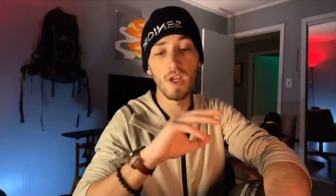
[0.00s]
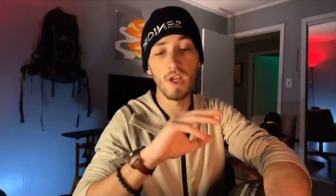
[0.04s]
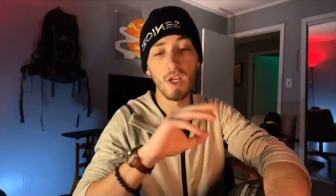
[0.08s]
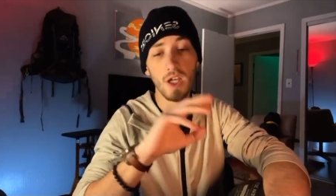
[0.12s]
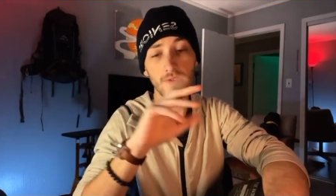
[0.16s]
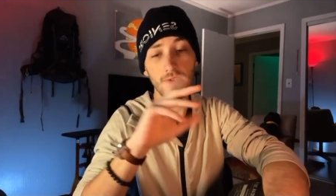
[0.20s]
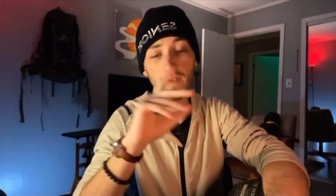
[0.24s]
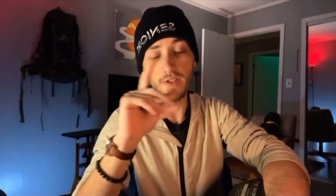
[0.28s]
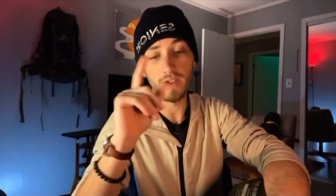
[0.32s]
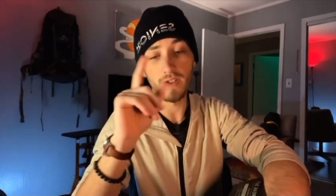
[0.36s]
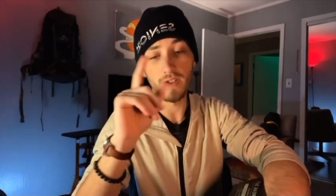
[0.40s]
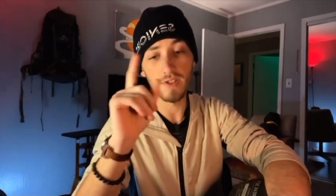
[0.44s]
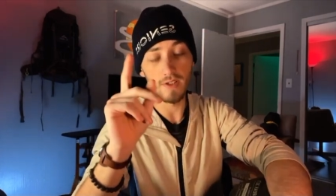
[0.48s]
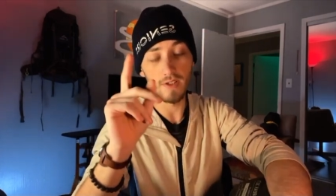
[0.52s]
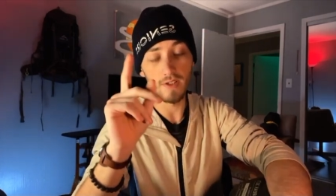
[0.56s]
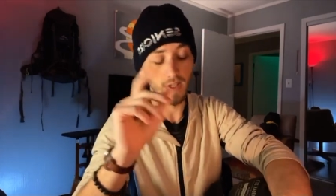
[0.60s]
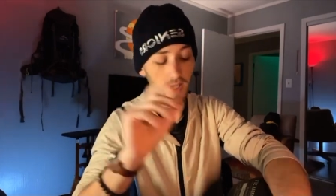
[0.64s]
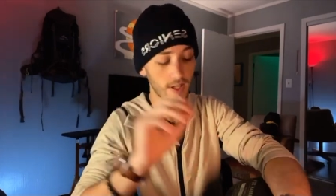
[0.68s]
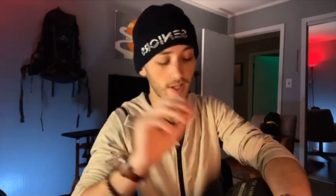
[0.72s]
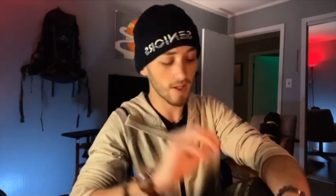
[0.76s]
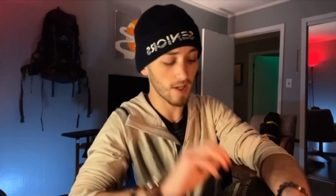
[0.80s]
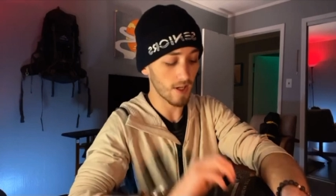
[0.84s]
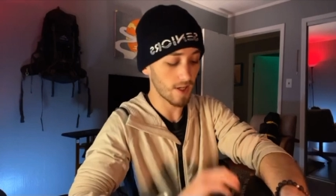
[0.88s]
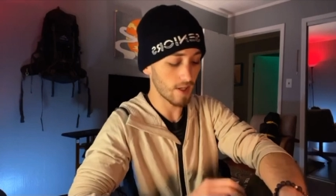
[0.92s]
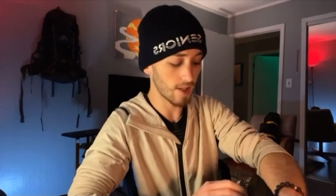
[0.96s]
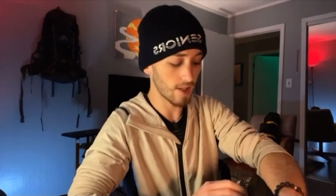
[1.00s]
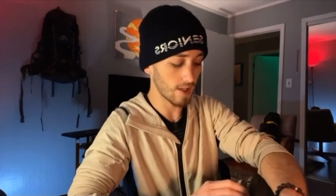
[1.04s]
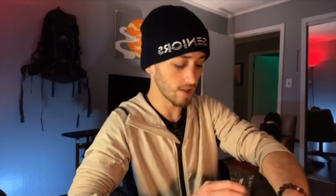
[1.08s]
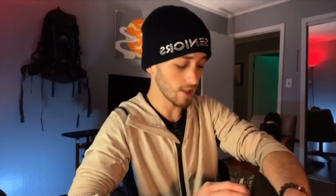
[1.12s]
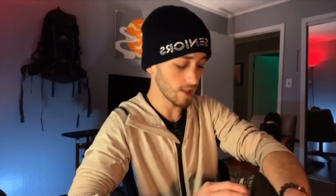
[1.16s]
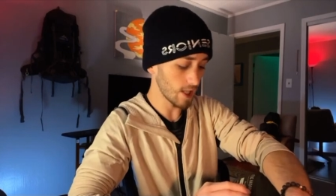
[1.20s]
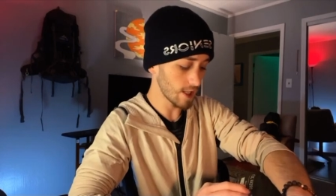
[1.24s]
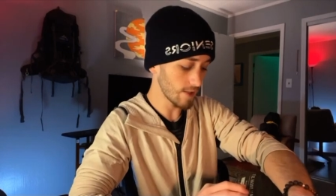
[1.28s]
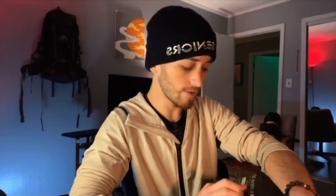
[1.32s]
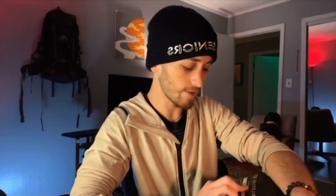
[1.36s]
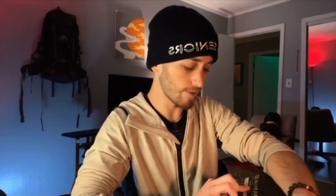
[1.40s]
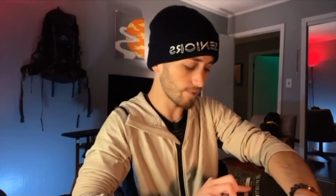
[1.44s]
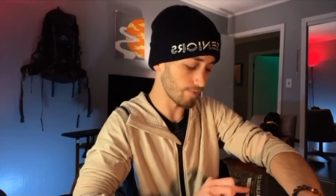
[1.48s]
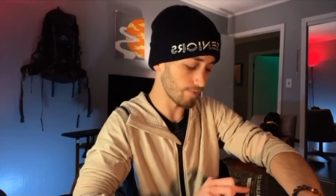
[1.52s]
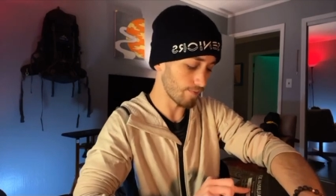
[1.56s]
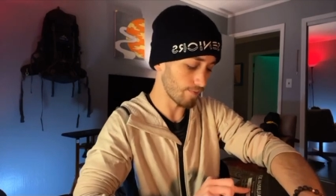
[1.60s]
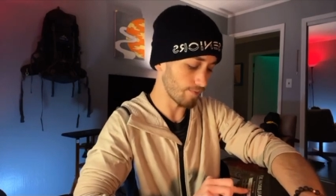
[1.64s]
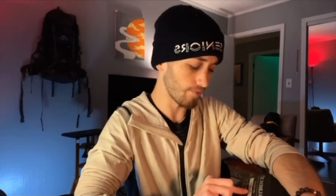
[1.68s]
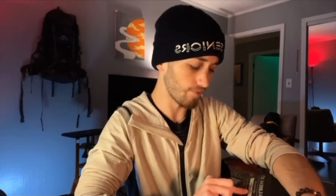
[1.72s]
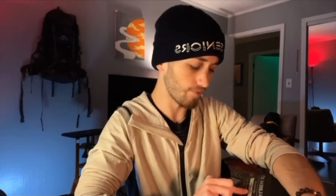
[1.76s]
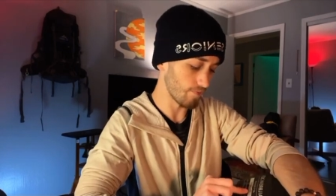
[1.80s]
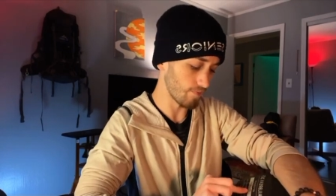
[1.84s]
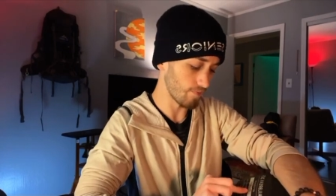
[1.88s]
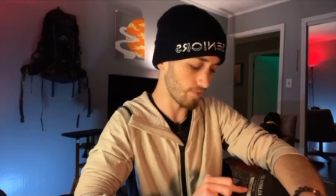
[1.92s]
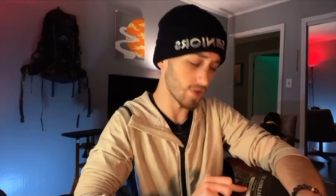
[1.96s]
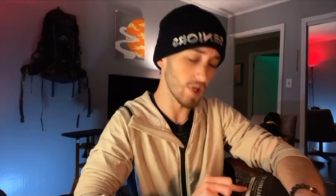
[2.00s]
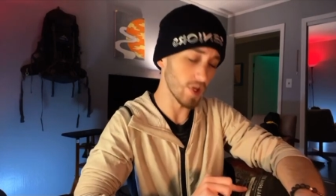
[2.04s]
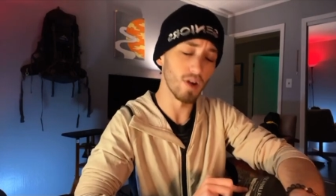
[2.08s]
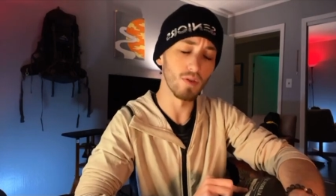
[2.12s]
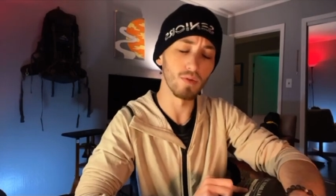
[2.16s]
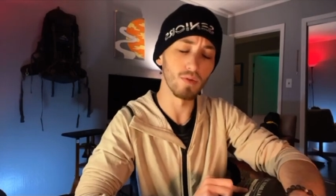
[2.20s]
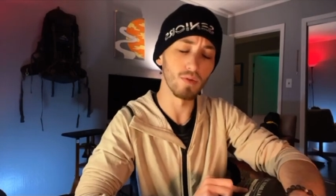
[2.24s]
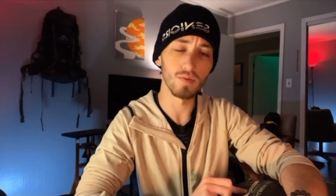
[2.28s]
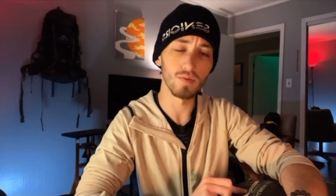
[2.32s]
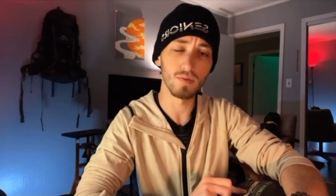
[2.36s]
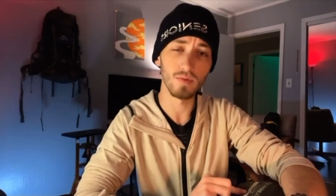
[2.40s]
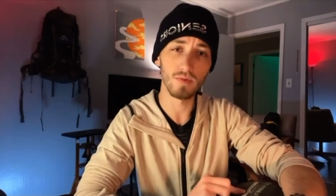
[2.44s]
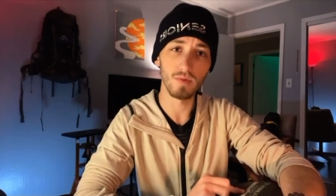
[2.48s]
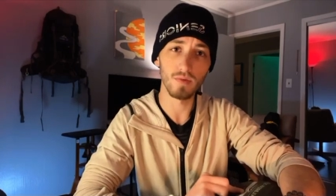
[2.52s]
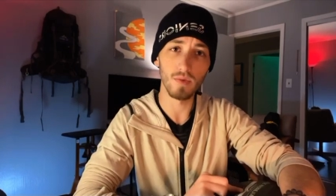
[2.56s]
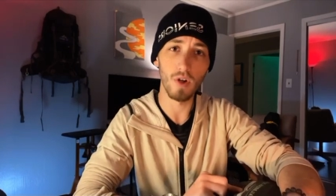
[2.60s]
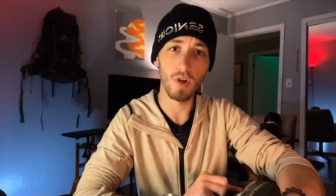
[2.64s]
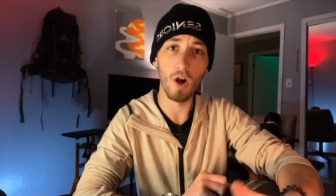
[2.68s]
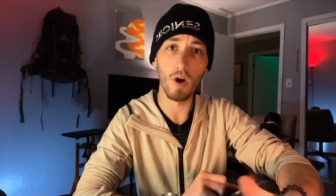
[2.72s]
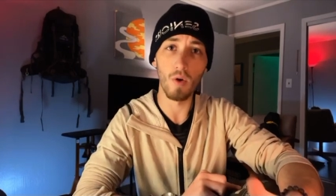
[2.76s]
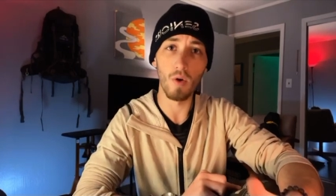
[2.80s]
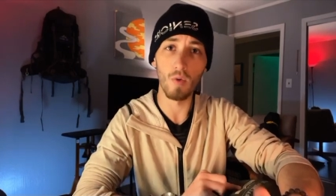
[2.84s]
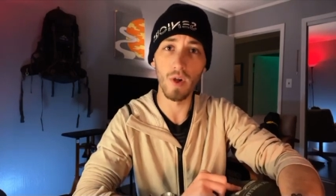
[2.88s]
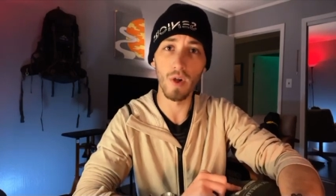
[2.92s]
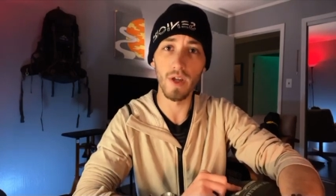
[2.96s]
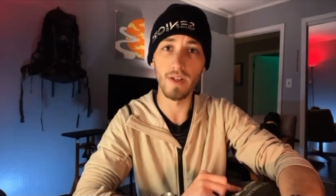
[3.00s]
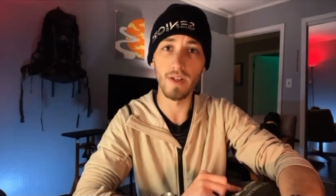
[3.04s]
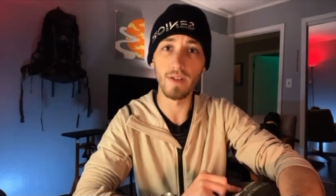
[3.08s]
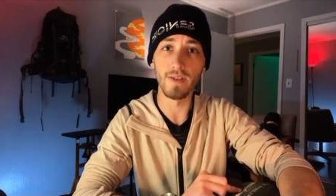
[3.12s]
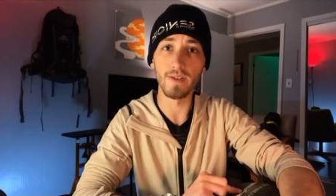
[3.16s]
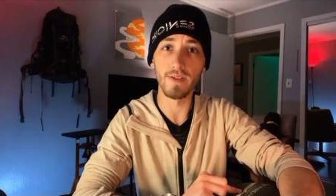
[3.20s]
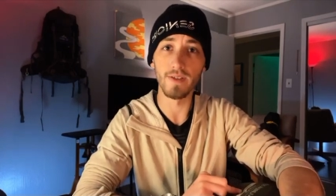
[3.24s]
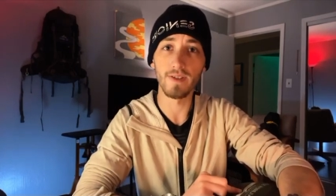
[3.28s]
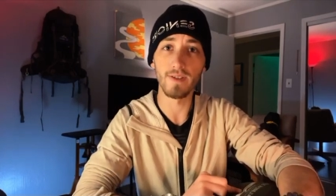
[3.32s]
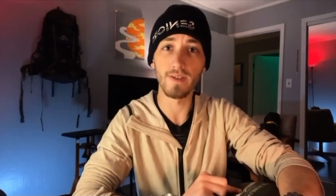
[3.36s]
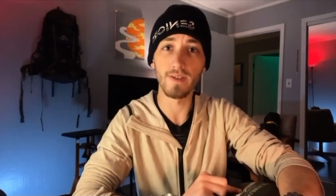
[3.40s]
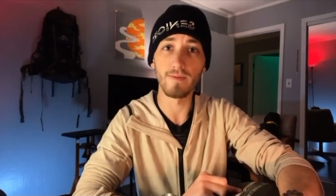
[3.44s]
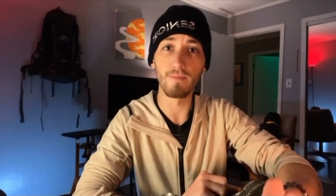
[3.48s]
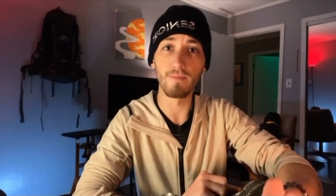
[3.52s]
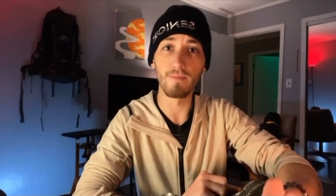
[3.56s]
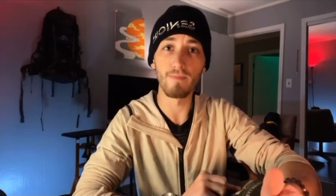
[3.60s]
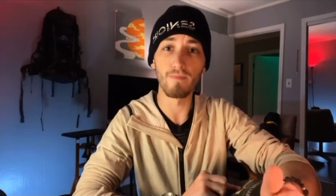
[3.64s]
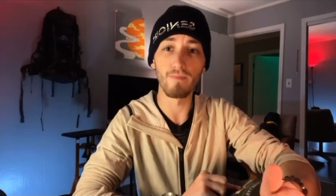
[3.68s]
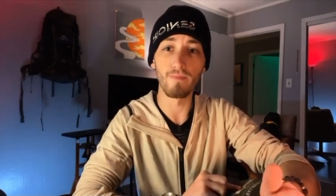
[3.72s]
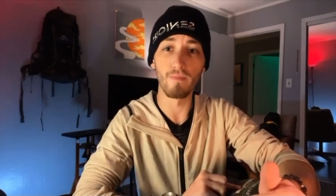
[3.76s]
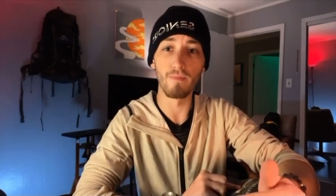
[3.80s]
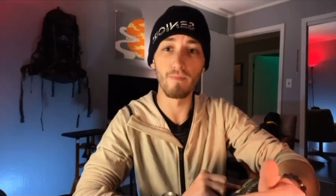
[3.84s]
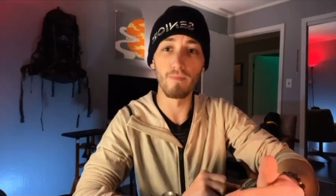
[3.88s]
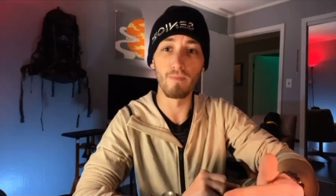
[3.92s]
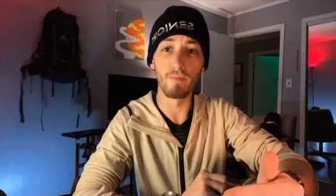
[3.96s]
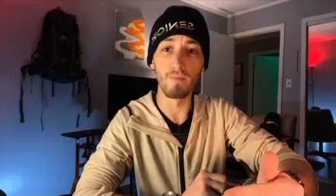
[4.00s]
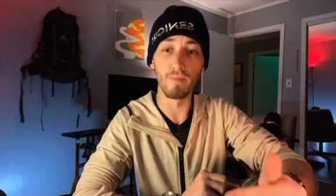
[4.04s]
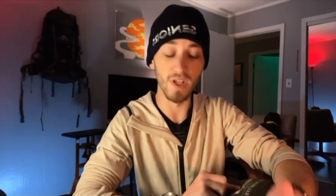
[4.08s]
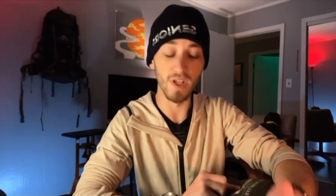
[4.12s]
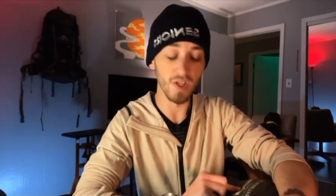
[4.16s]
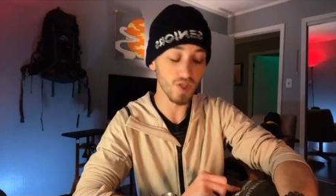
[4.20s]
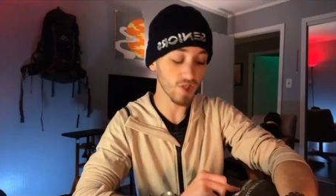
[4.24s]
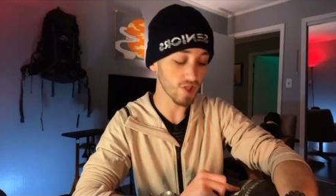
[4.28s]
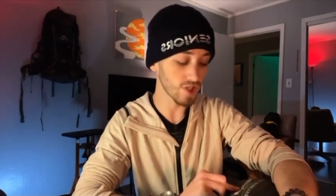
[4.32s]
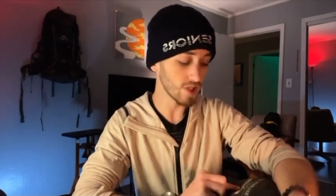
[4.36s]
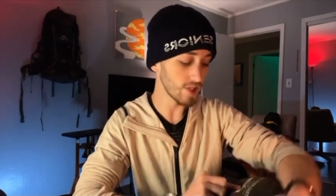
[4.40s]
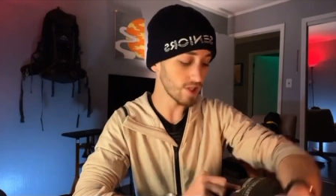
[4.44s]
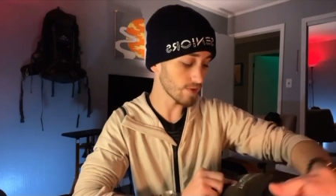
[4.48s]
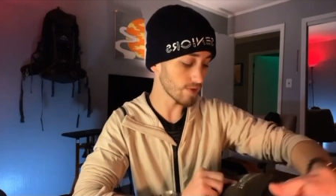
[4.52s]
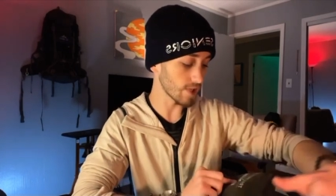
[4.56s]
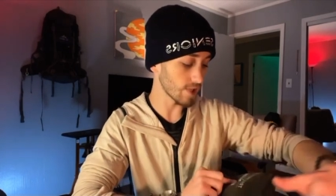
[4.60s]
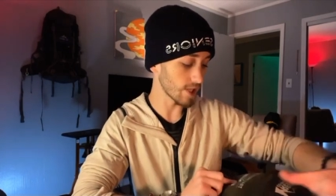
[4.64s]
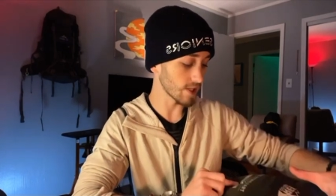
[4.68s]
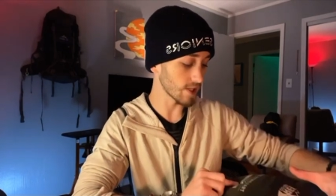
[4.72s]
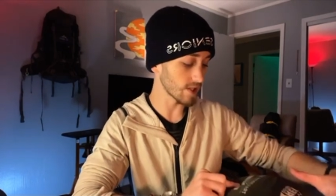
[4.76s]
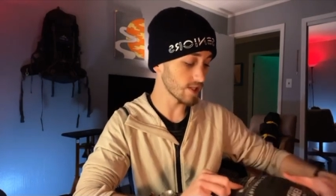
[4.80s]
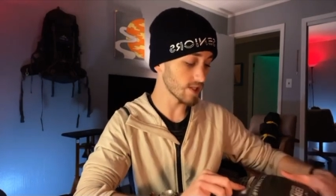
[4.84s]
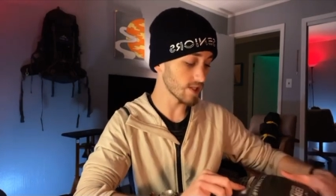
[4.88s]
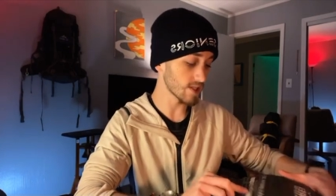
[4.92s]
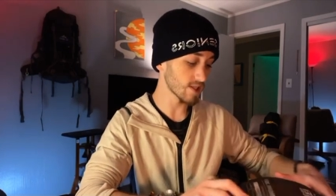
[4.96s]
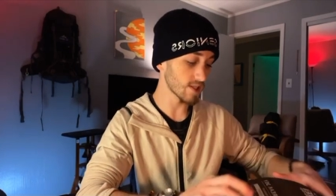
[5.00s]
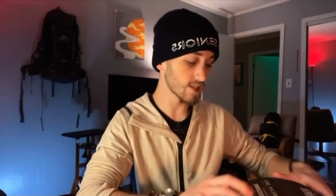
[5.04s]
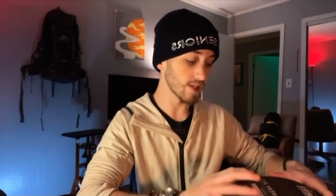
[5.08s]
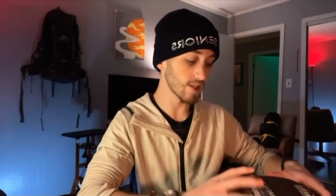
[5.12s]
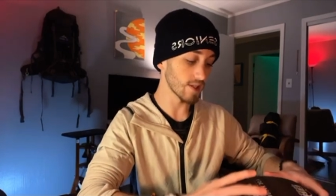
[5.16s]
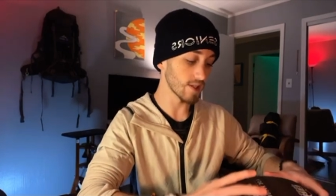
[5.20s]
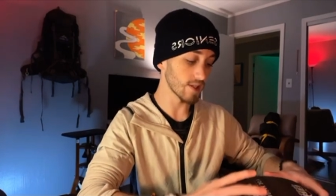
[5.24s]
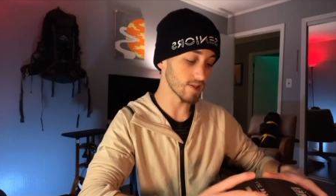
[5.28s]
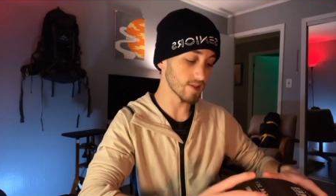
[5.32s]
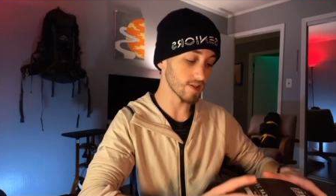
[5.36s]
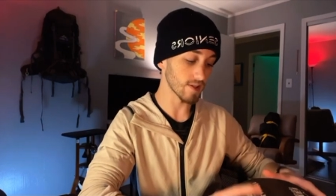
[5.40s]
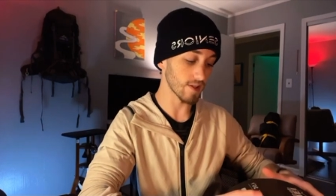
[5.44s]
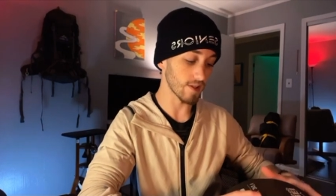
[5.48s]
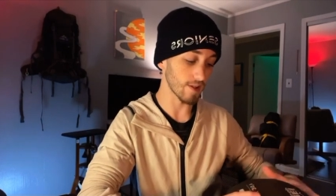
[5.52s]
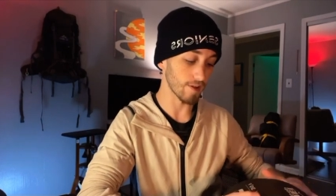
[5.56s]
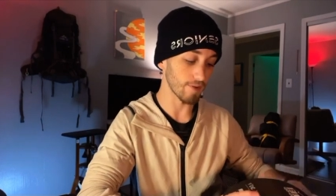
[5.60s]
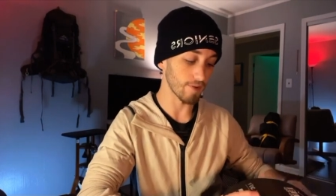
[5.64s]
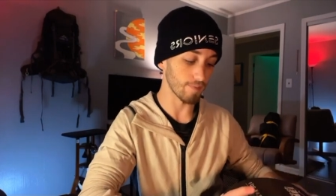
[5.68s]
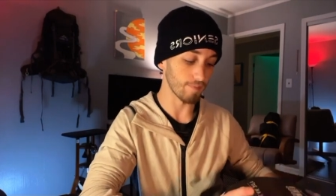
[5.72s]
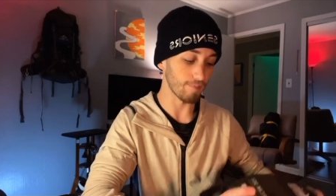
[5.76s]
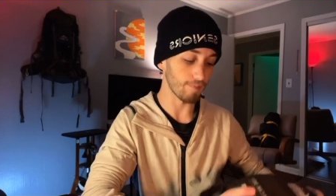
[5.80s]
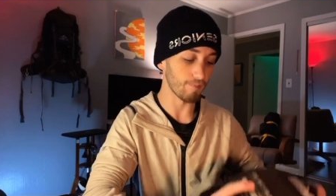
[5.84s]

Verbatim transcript: If you're, and uh, a lot of them don't always mention it. Like this says um,